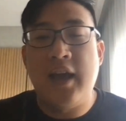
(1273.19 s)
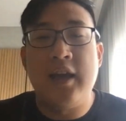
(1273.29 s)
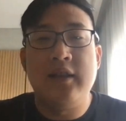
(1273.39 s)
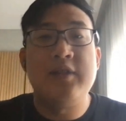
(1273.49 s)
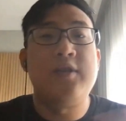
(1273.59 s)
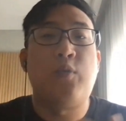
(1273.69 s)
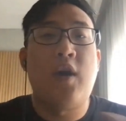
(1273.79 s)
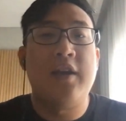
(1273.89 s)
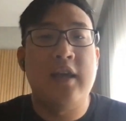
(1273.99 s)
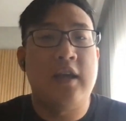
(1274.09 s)
And this is where
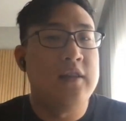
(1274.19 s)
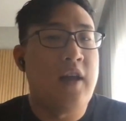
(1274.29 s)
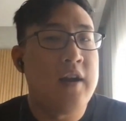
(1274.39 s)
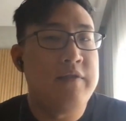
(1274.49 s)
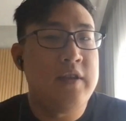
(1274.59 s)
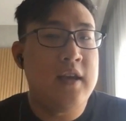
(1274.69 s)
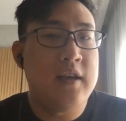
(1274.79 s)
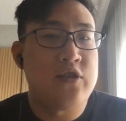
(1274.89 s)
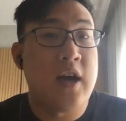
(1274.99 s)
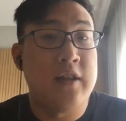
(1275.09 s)
I think a lot of
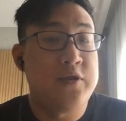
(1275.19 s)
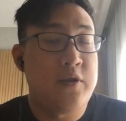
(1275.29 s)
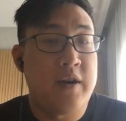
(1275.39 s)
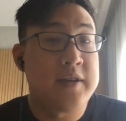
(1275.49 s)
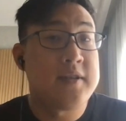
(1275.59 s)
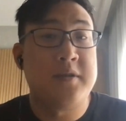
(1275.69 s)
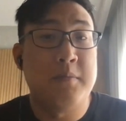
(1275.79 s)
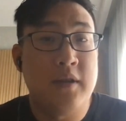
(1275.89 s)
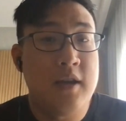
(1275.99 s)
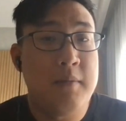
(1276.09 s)
the challenges around
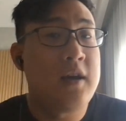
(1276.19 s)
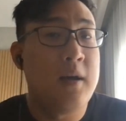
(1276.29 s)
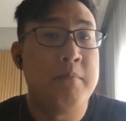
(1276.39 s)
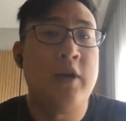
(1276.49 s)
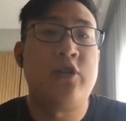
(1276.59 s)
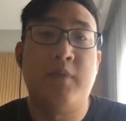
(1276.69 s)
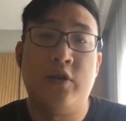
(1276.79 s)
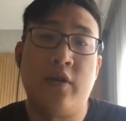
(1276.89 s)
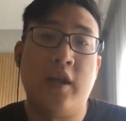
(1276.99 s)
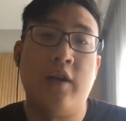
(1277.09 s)
accessibility become much,
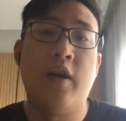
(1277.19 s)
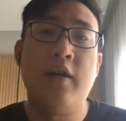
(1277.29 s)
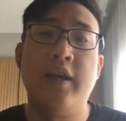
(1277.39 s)
much clearer,